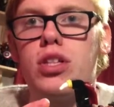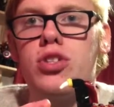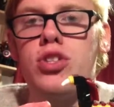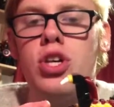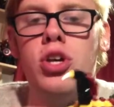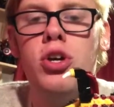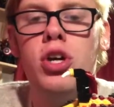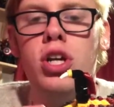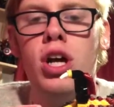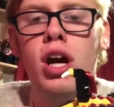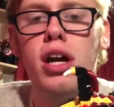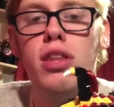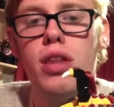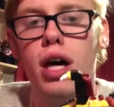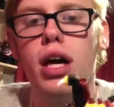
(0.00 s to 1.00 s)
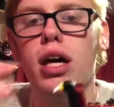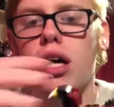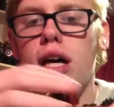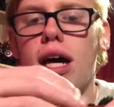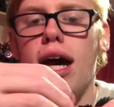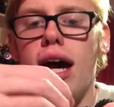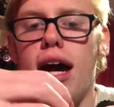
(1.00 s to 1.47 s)
So you can either
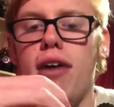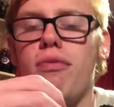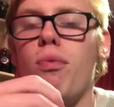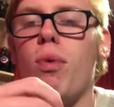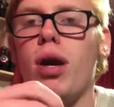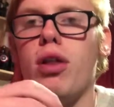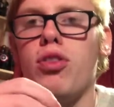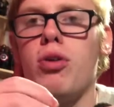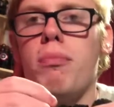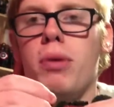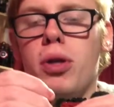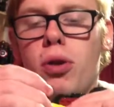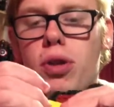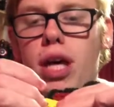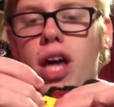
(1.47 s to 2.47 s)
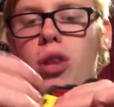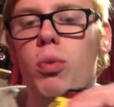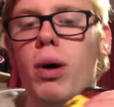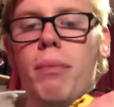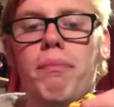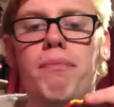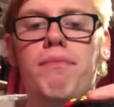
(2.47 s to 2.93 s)
have one of them but not the other
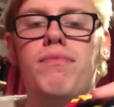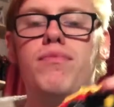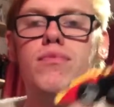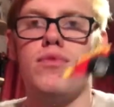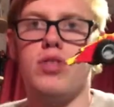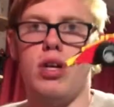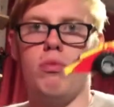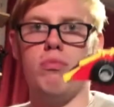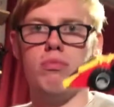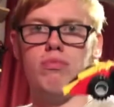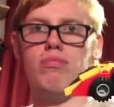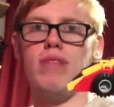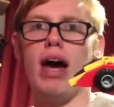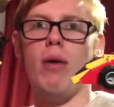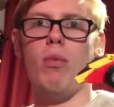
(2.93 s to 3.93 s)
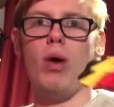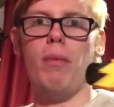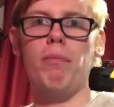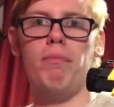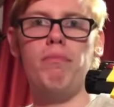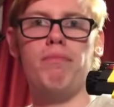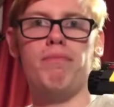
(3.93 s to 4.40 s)
one, so that
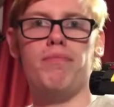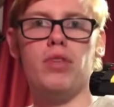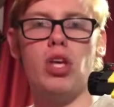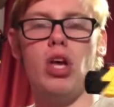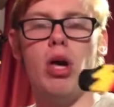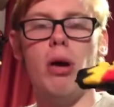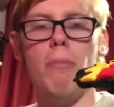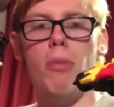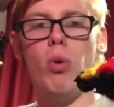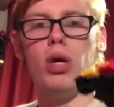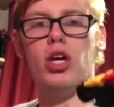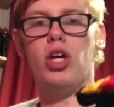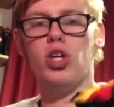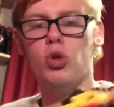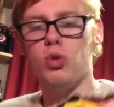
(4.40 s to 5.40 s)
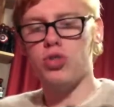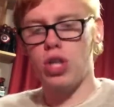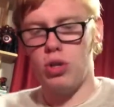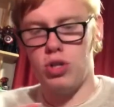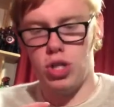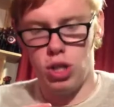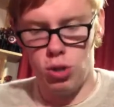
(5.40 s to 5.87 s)
one. But what you can
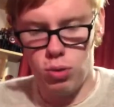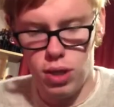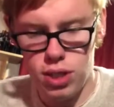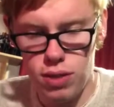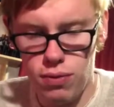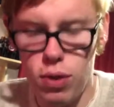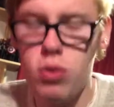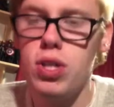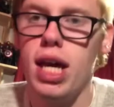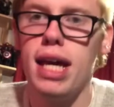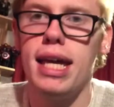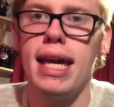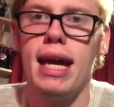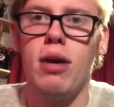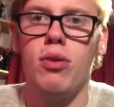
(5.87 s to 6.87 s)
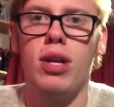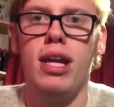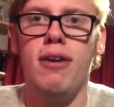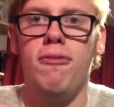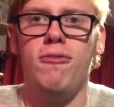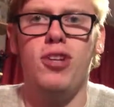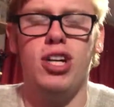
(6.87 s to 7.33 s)
also do is if you take out the
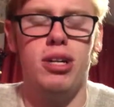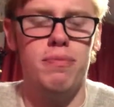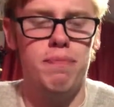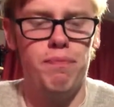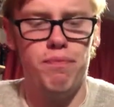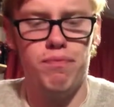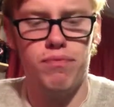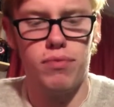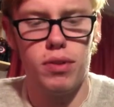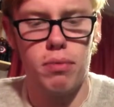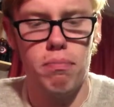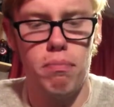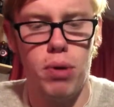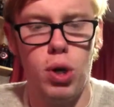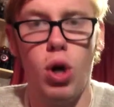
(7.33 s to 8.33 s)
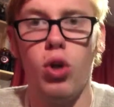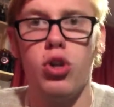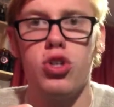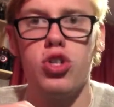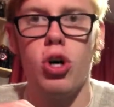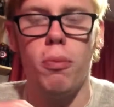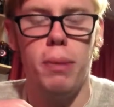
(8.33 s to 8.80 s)
lifter and put it on
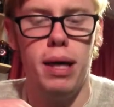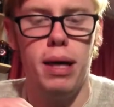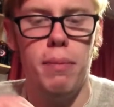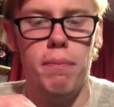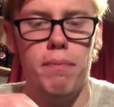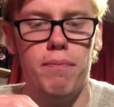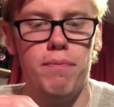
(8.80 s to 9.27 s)
the top here,